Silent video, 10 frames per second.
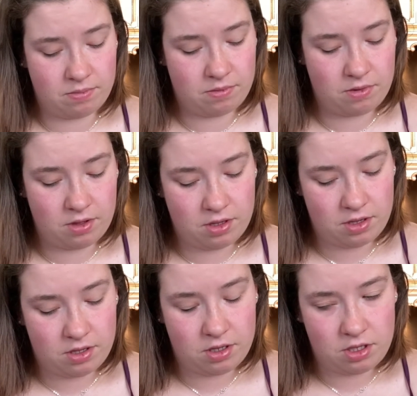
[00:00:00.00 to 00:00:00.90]

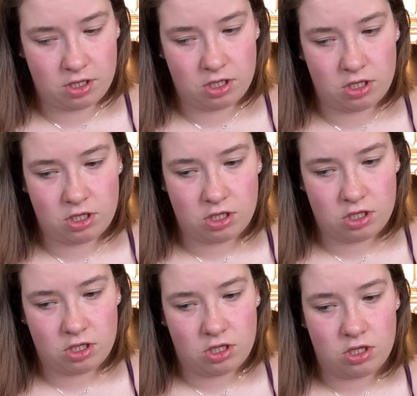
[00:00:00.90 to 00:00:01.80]

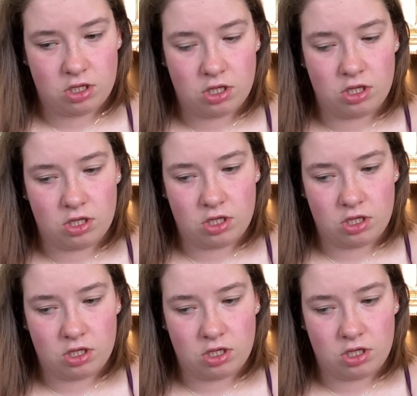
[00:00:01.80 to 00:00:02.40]
(no one is talking)